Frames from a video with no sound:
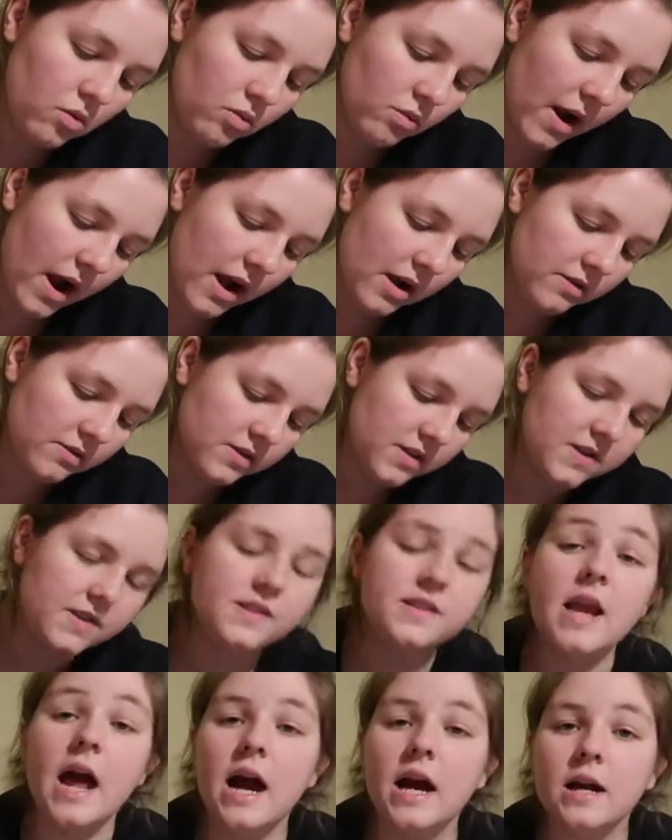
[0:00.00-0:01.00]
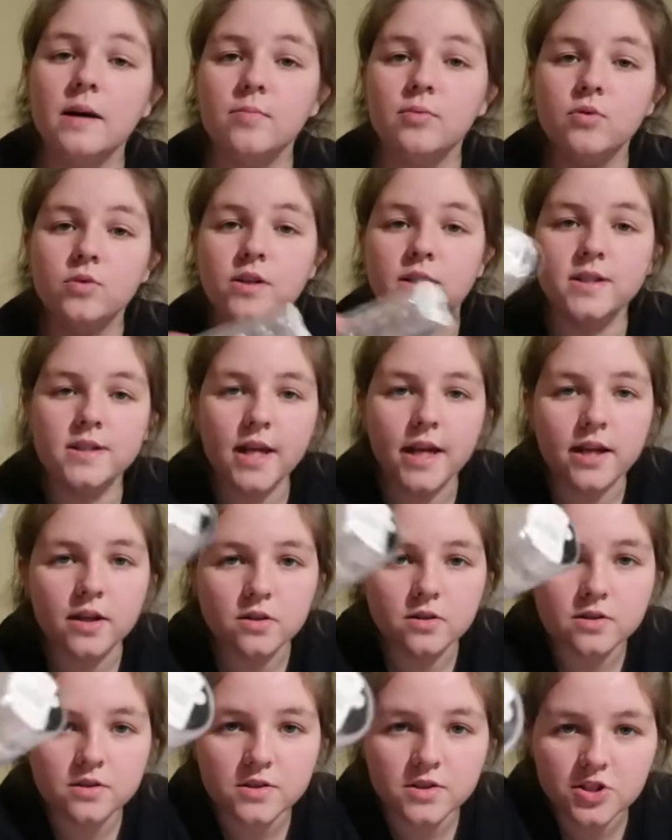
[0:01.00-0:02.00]
Round stackable
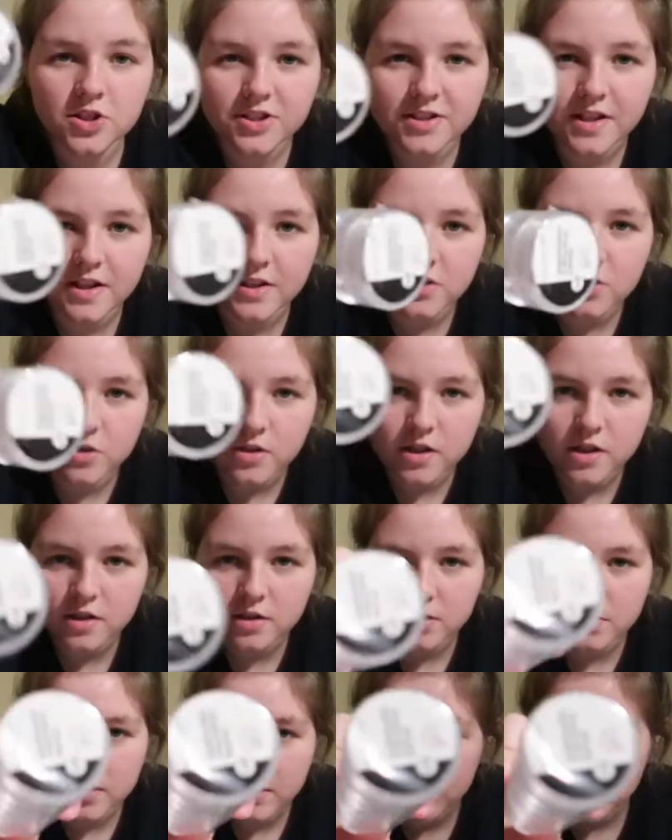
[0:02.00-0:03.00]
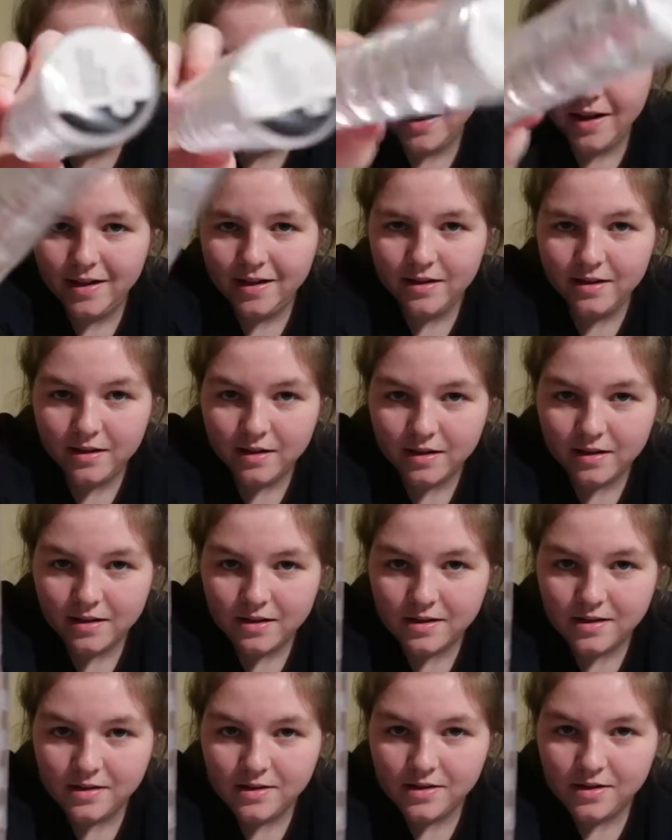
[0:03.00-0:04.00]
containers. She said you can literally put anything in
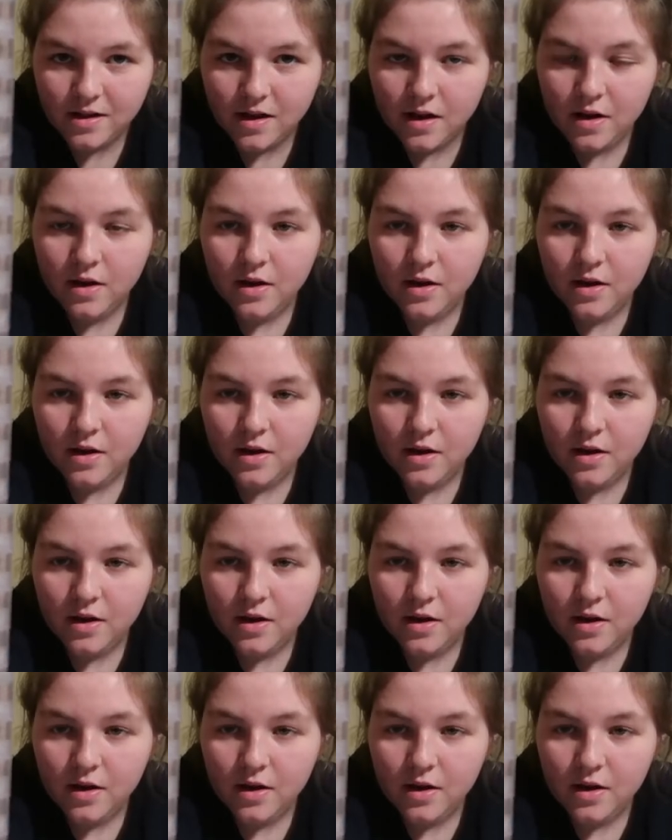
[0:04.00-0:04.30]
these.